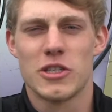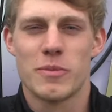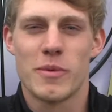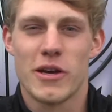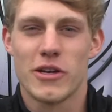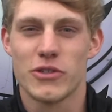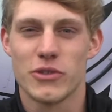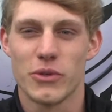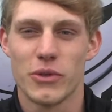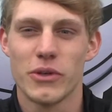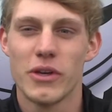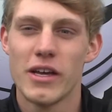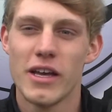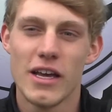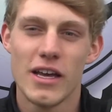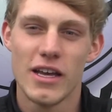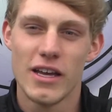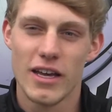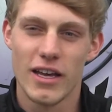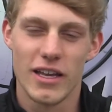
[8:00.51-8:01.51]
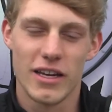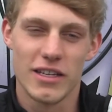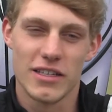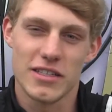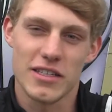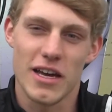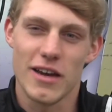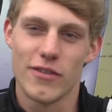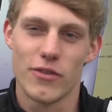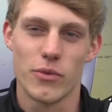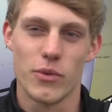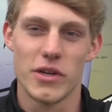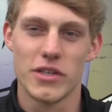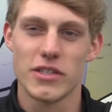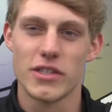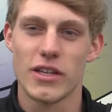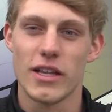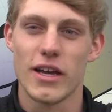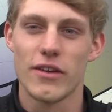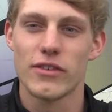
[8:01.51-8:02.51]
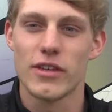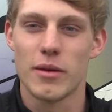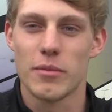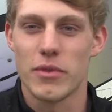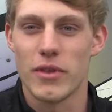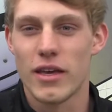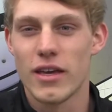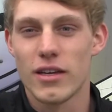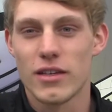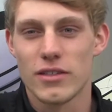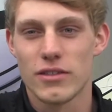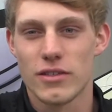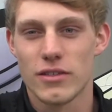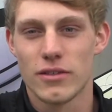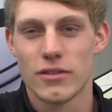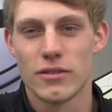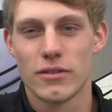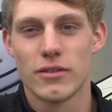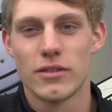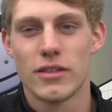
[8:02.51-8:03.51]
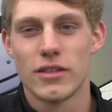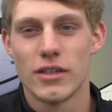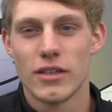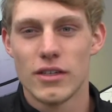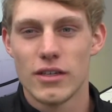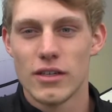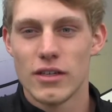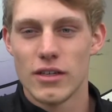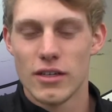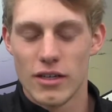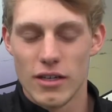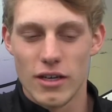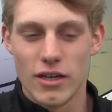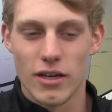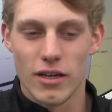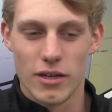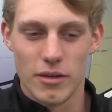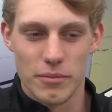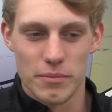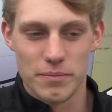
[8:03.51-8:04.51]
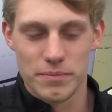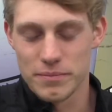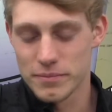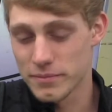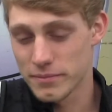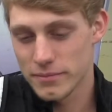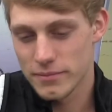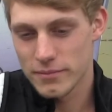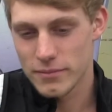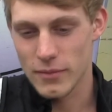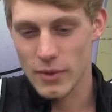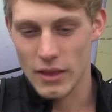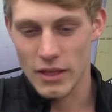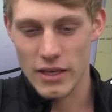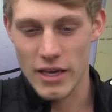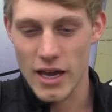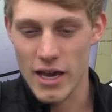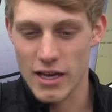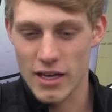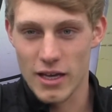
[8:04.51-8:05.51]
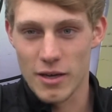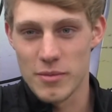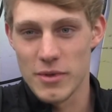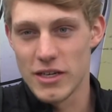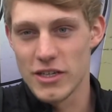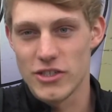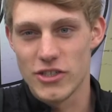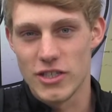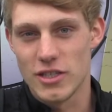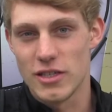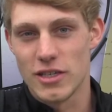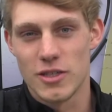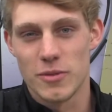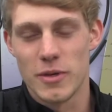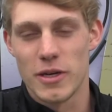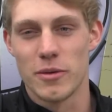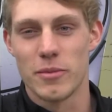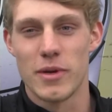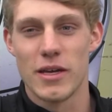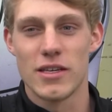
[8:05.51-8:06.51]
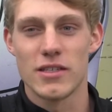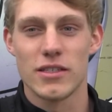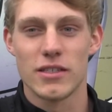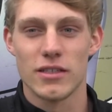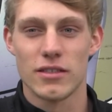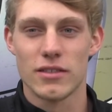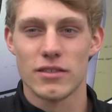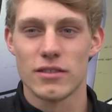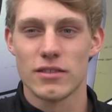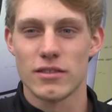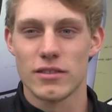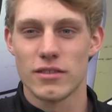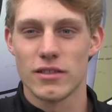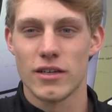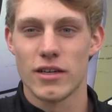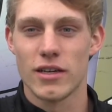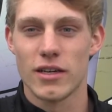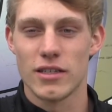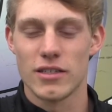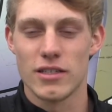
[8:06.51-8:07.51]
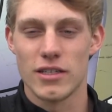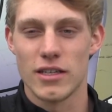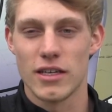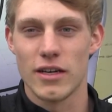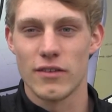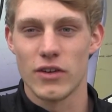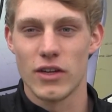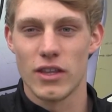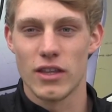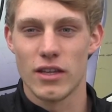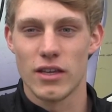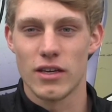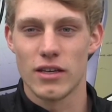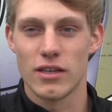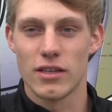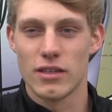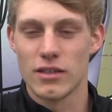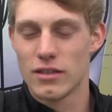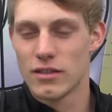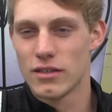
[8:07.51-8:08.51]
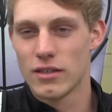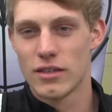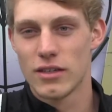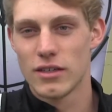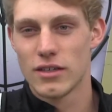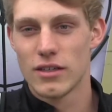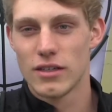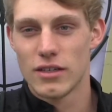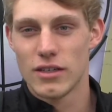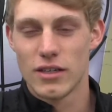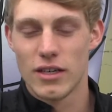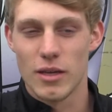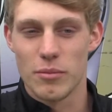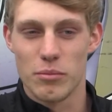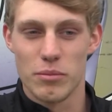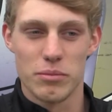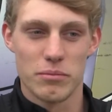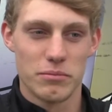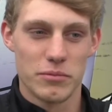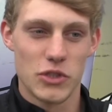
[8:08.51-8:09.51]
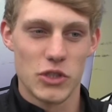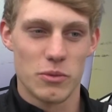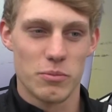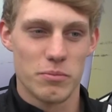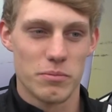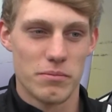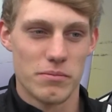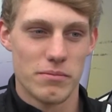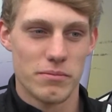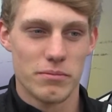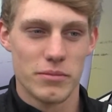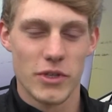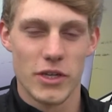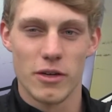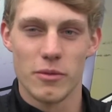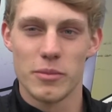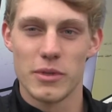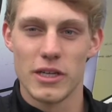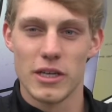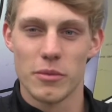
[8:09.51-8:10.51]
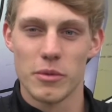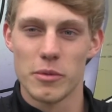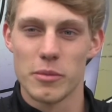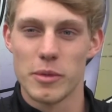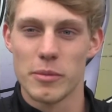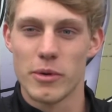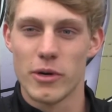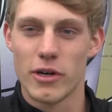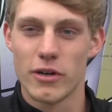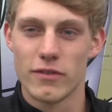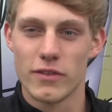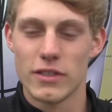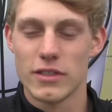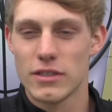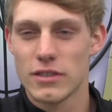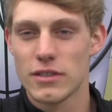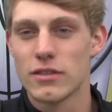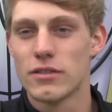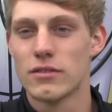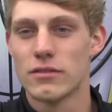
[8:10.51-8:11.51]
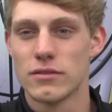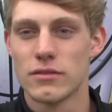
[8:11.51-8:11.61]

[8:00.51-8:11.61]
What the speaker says: special, and it's kind of a once in a lifetime thing. So I mean, it's been amazing seeing everything and just being able to be a part of it. So